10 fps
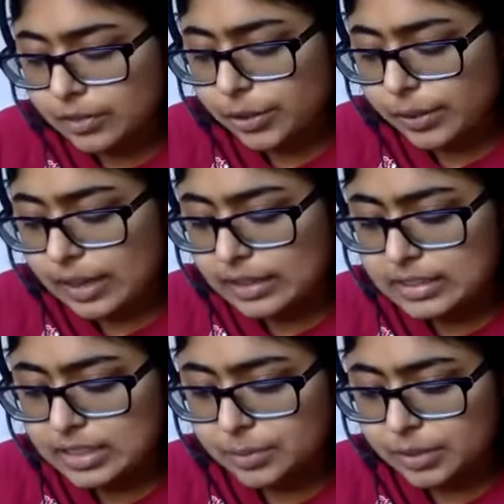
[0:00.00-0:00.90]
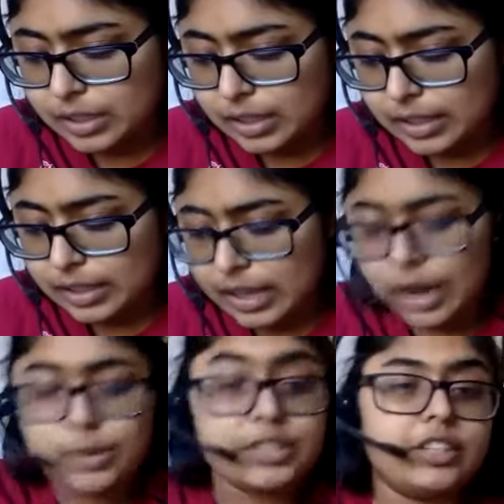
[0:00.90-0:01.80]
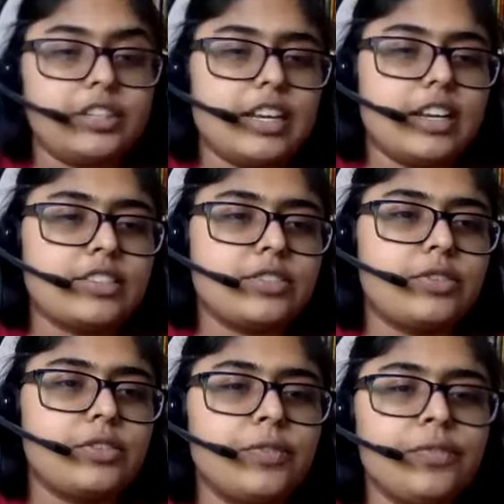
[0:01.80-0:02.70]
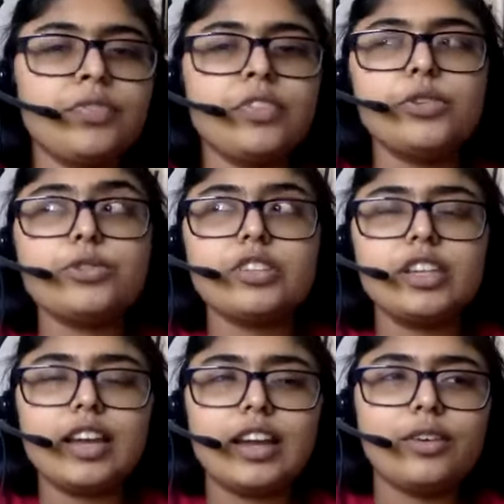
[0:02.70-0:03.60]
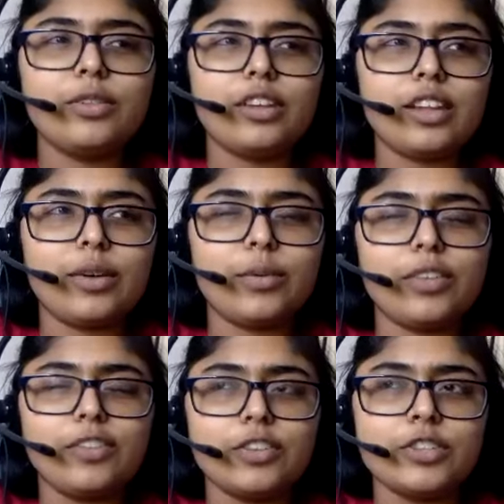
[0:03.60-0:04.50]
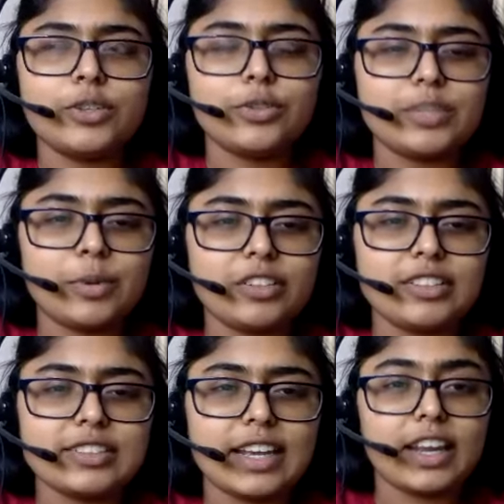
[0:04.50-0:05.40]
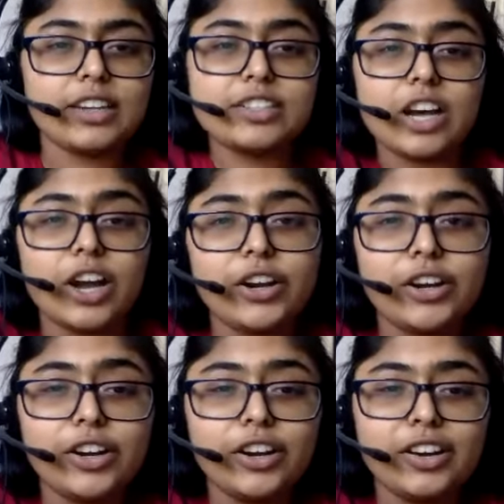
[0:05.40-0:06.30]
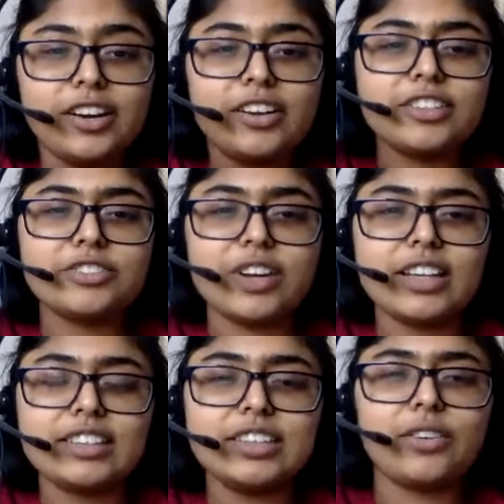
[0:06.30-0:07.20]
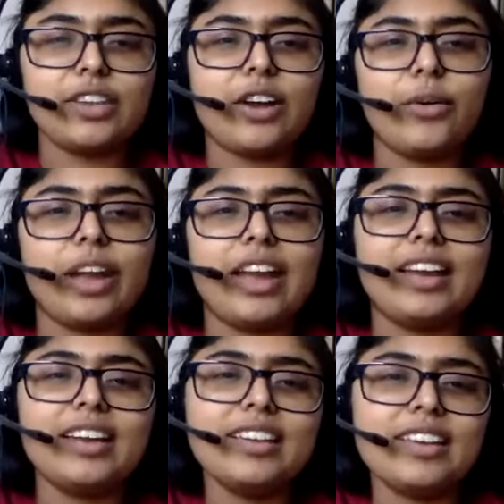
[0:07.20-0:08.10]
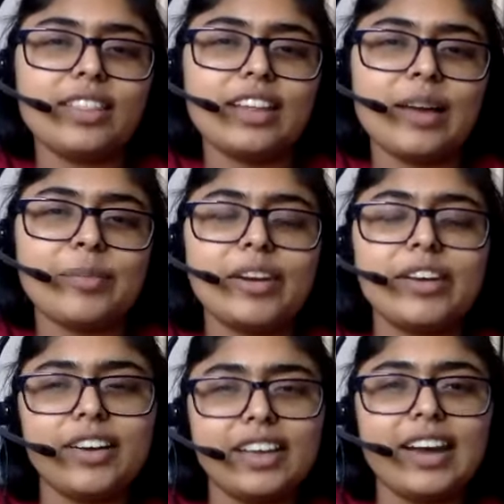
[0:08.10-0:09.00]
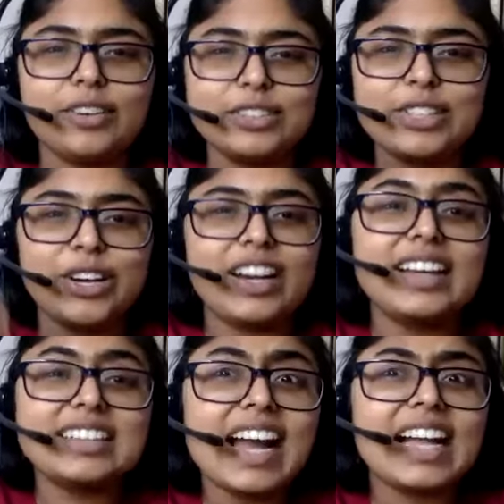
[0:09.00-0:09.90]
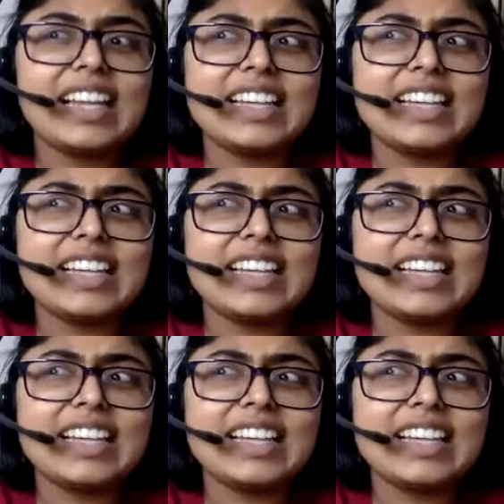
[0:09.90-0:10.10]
ask someone like how's their day at school, usually get only like one of the two responses, like tired, stressed, or like okay, nothing happened. Yeah, it was good. Exactly.